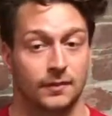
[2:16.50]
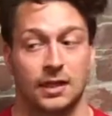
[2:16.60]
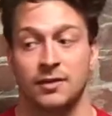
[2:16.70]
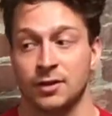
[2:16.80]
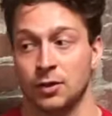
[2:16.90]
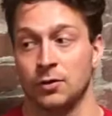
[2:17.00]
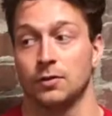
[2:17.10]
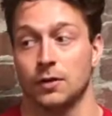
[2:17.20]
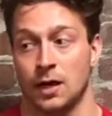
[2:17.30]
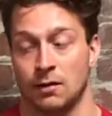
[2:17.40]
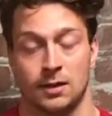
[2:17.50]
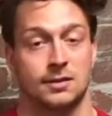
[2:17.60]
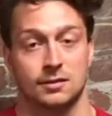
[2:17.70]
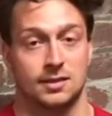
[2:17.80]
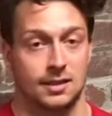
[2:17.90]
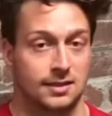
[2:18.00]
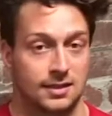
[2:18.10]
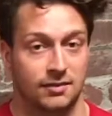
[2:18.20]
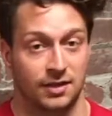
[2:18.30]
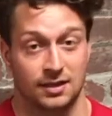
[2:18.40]
even though our insulin
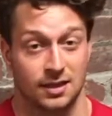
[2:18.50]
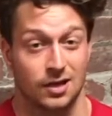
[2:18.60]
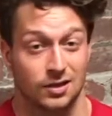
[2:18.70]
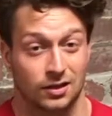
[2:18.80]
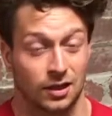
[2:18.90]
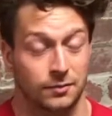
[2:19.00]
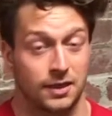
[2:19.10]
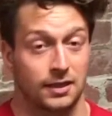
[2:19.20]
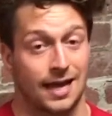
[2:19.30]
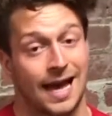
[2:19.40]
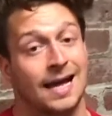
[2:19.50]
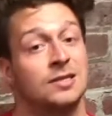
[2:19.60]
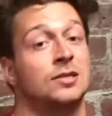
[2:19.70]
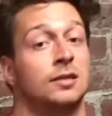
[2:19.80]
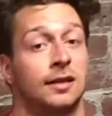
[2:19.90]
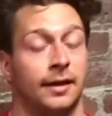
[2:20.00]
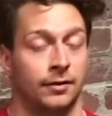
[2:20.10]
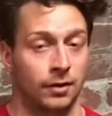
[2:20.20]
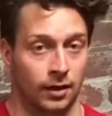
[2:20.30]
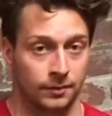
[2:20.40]
sensitivity is not going to be as good later
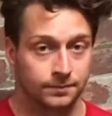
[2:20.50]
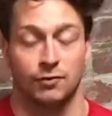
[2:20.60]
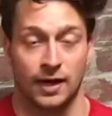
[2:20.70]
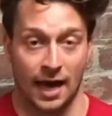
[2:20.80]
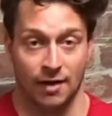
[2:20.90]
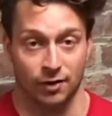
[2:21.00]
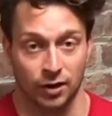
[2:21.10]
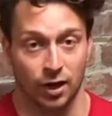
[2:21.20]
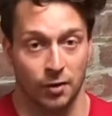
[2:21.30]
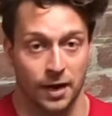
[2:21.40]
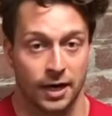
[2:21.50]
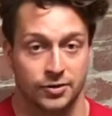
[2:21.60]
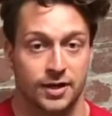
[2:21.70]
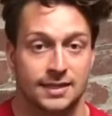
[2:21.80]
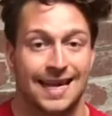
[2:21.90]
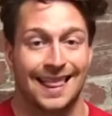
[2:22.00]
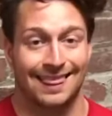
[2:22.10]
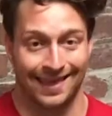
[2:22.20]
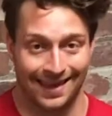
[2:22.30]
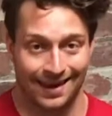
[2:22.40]
on, if we have our carbohydrates,
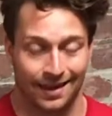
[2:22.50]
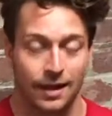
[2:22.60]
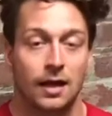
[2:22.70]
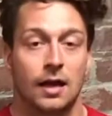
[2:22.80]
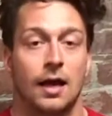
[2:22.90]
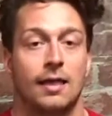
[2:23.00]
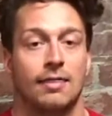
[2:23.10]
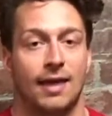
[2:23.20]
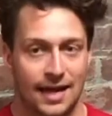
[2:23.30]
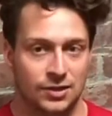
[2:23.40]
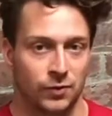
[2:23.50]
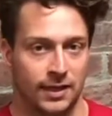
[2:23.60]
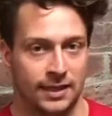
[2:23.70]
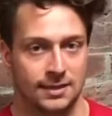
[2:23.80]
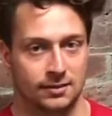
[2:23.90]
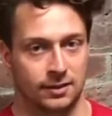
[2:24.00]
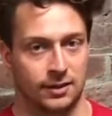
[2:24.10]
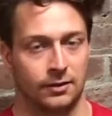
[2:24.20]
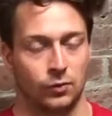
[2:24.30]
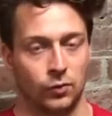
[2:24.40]
then that's when
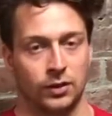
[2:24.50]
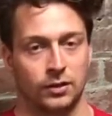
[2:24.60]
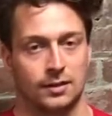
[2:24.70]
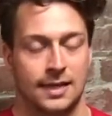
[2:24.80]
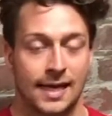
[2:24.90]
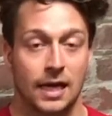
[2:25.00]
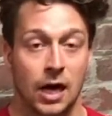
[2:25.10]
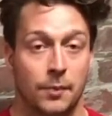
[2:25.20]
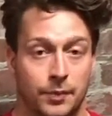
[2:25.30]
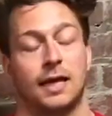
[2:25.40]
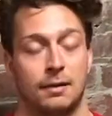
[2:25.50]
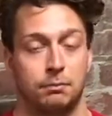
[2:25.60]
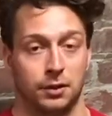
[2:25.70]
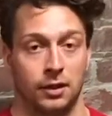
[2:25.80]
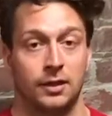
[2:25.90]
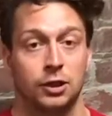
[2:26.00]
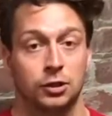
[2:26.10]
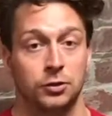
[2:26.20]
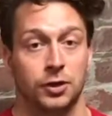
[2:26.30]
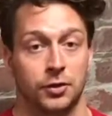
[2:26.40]
insulin will take up that blood
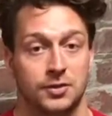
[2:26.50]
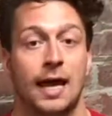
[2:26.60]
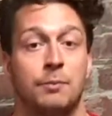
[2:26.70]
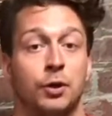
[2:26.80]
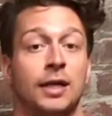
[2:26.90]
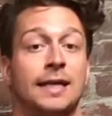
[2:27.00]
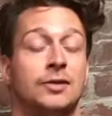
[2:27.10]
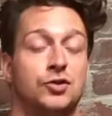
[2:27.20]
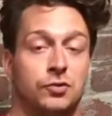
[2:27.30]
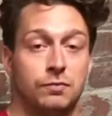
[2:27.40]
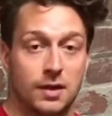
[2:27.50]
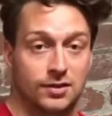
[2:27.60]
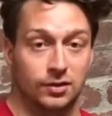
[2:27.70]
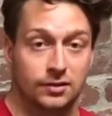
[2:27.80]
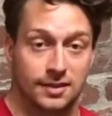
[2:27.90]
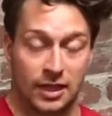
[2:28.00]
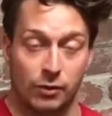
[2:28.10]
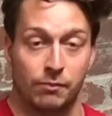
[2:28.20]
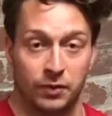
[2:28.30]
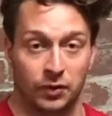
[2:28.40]
glucose and put it into muscle to help
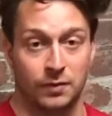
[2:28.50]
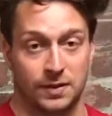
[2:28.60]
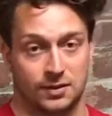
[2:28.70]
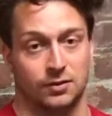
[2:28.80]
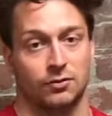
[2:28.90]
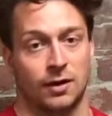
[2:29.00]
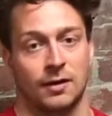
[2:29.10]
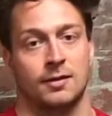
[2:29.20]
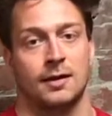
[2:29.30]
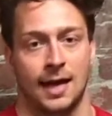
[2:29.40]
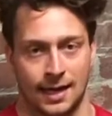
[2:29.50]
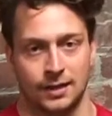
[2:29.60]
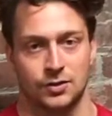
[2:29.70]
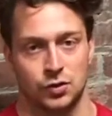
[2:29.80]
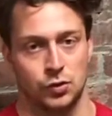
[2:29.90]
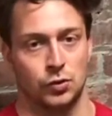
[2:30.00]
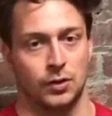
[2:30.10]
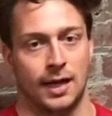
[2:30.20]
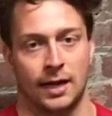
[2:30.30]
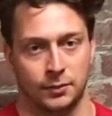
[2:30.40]
build the muscle rather than add it to
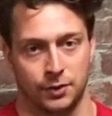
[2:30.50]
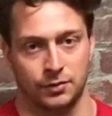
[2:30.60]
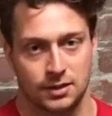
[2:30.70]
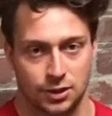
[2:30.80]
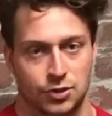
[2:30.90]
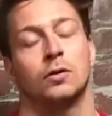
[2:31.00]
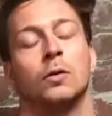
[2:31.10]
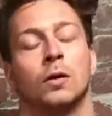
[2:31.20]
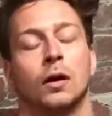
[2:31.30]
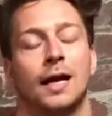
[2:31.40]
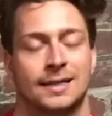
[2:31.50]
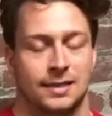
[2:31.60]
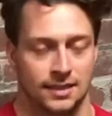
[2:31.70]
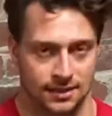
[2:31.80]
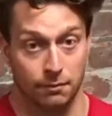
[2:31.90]
adipose tissue or excess